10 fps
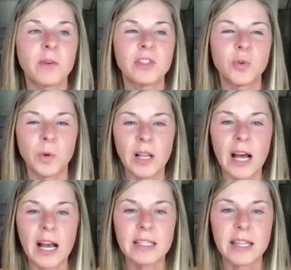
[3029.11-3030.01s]
Once you
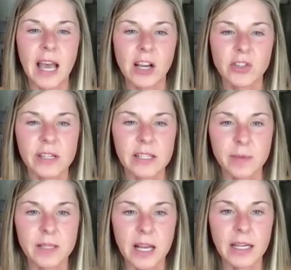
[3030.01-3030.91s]
realize they actually
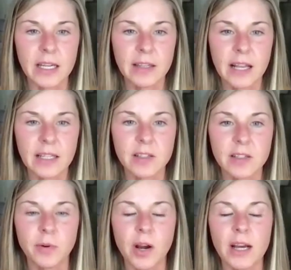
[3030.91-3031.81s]
subsided, that's a
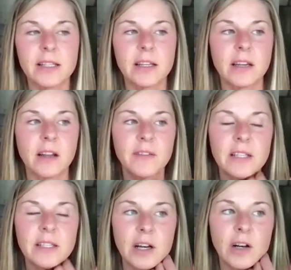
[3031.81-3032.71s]
surprise in
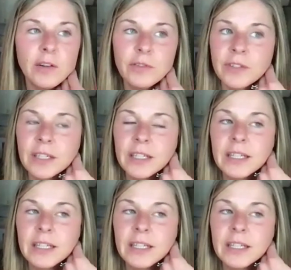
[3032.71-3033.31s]
itself.